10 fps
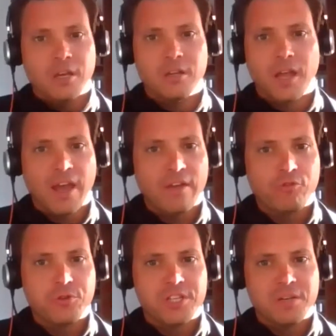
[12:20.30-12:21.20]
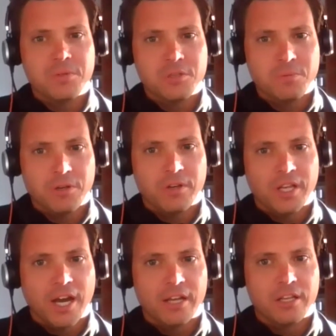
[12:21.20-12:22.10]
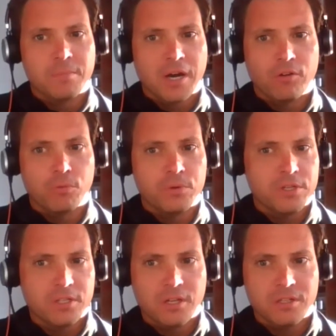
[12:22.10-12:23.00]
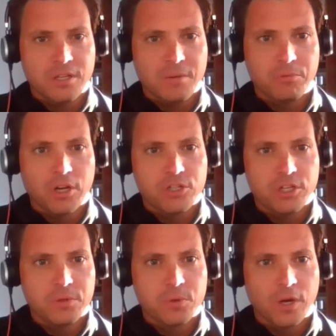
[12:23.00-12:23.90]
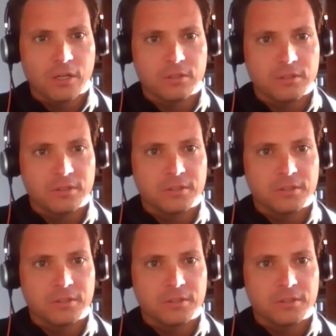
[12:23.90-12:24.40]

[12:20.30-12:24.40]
and everyone seems to speak really highly of Matt Robbins. Did he impress you as well?